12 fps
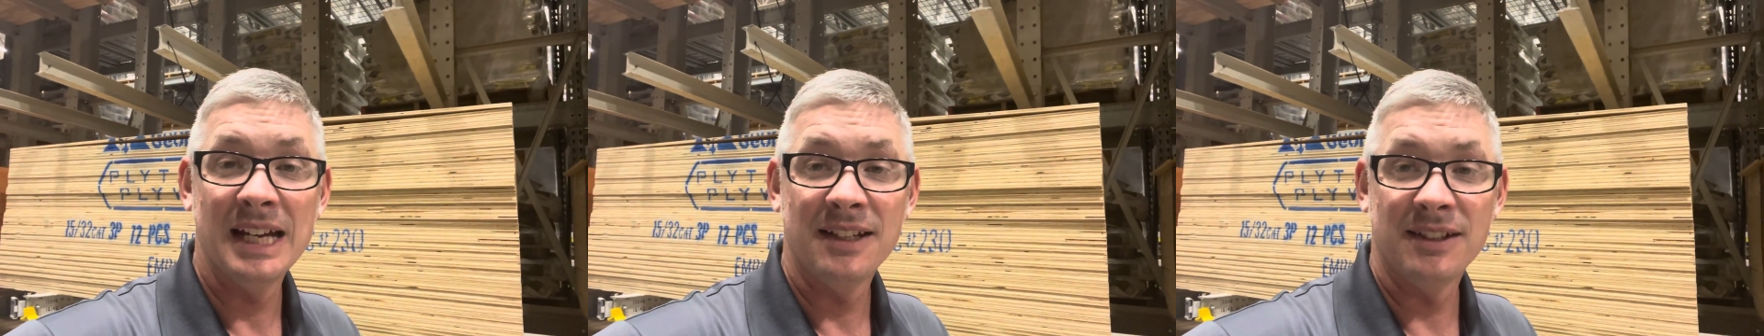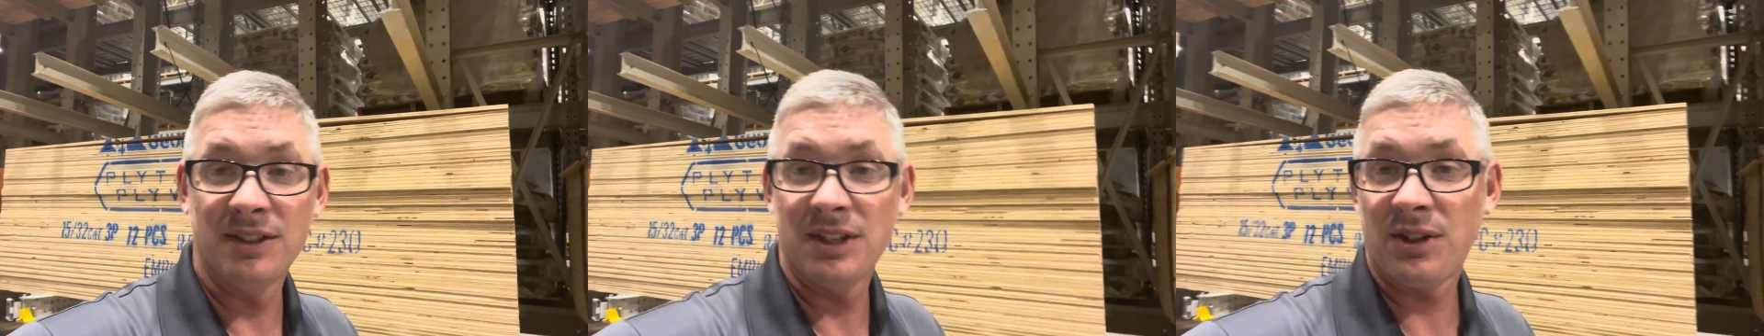
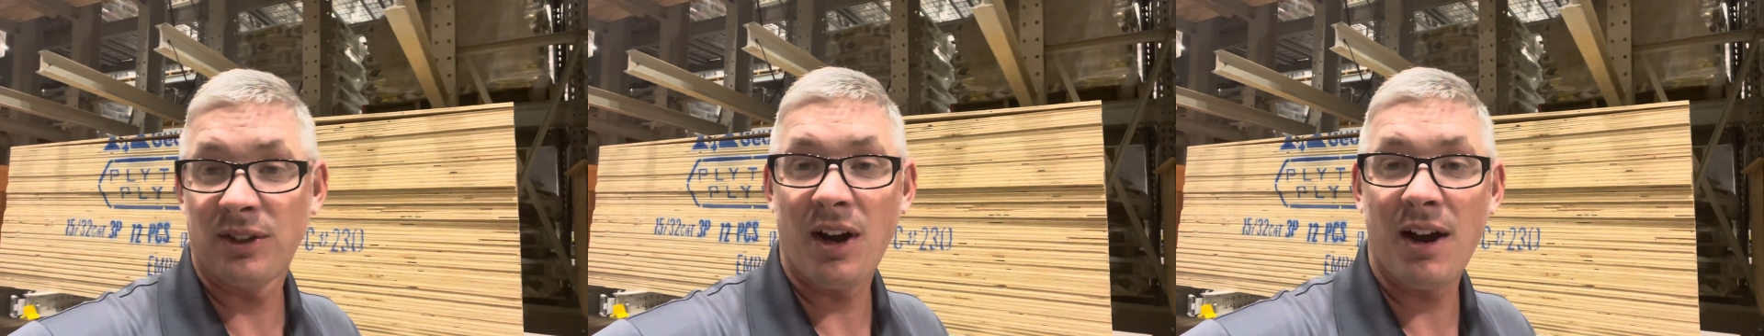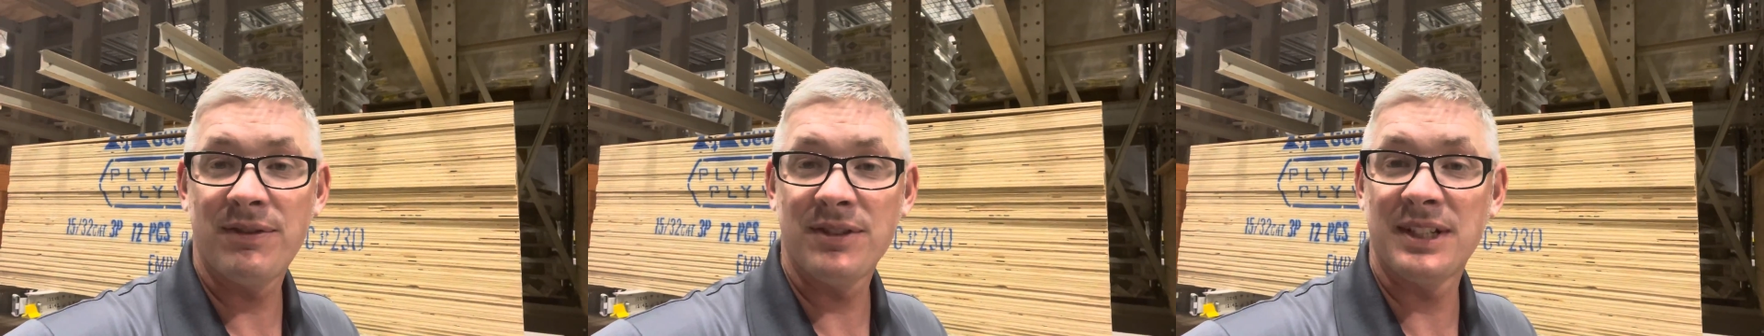the district
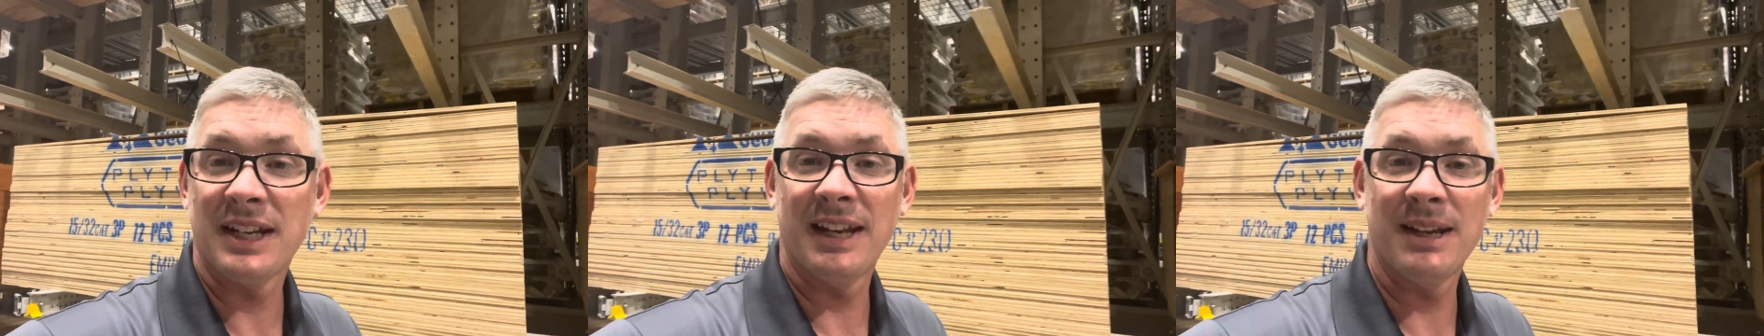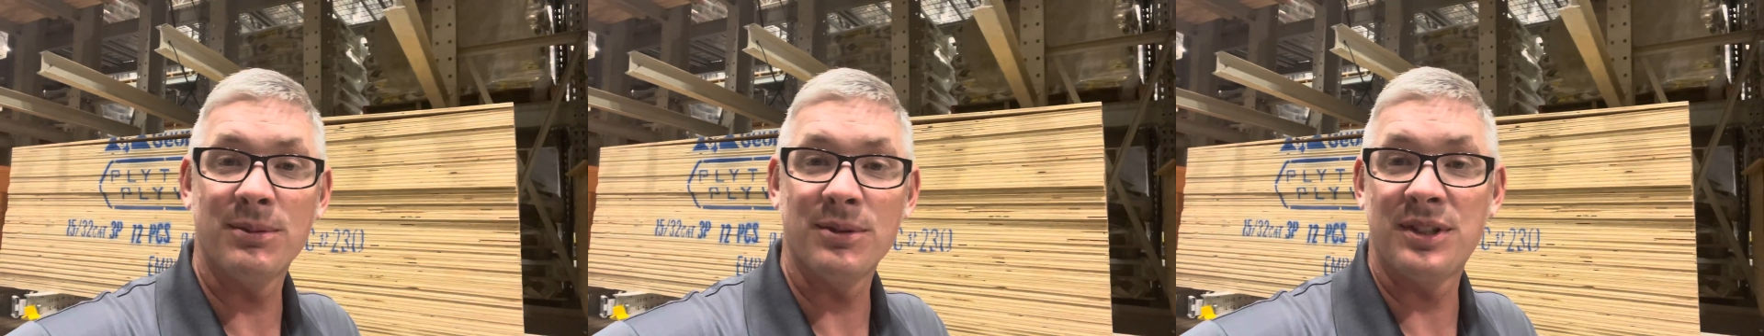office, and
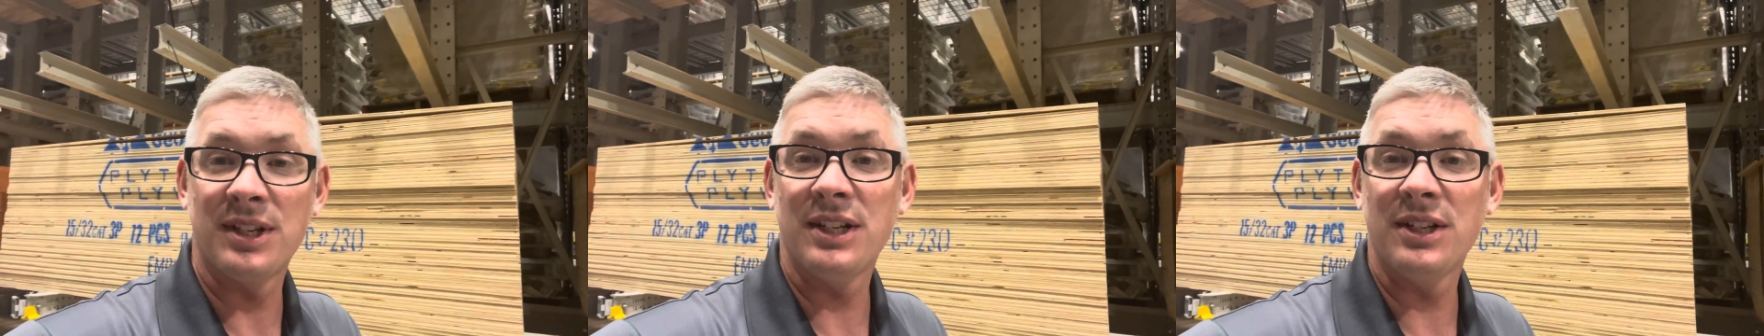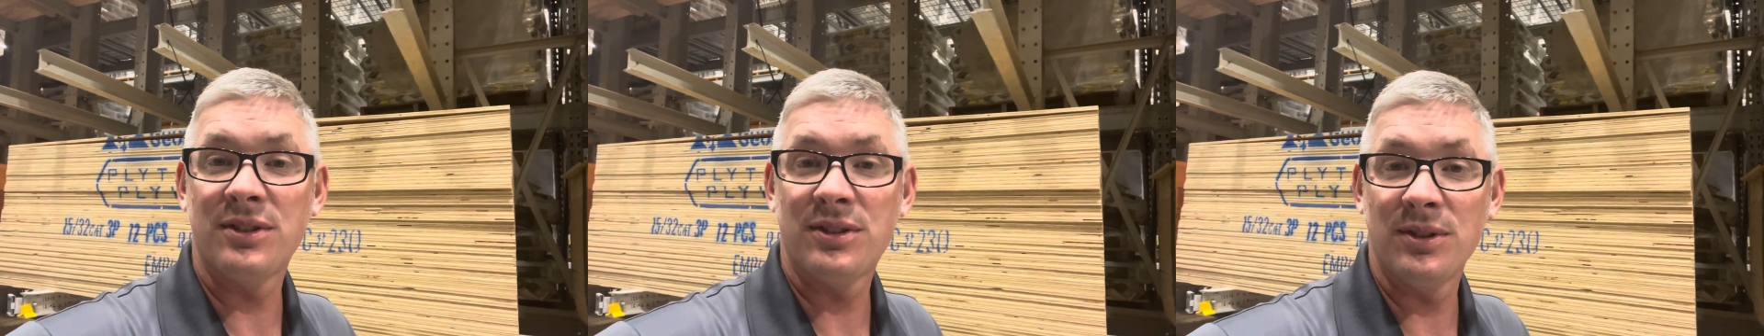they will send
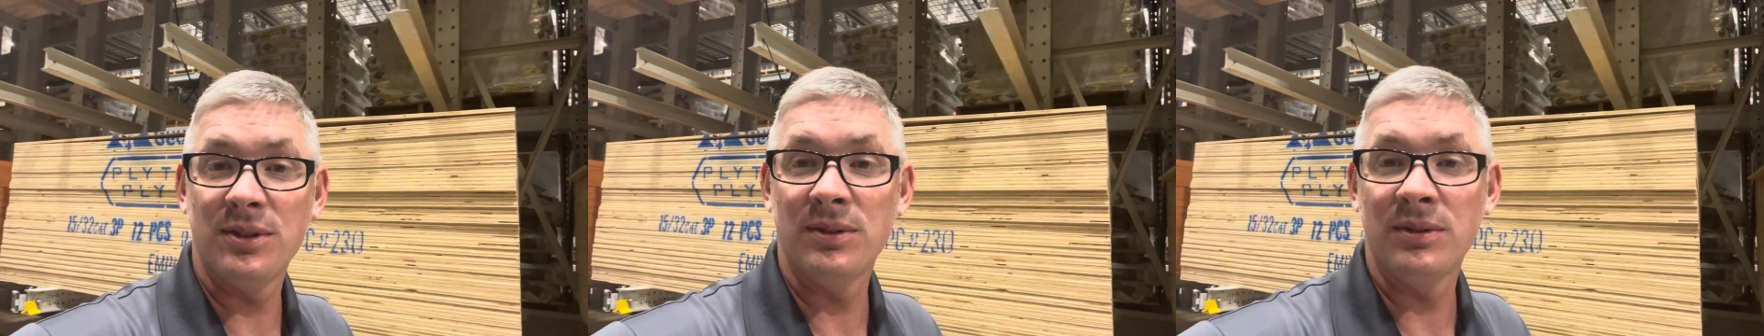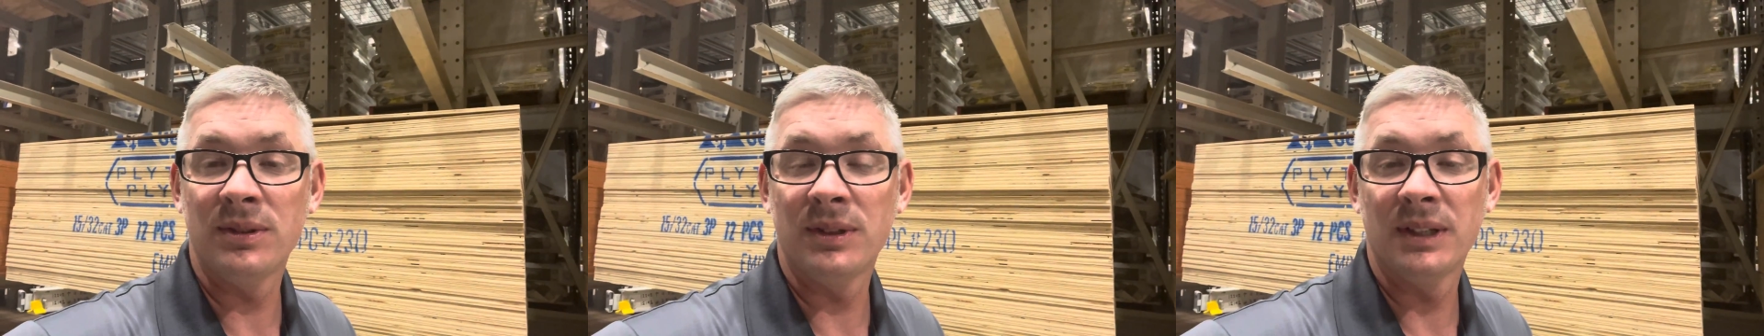it to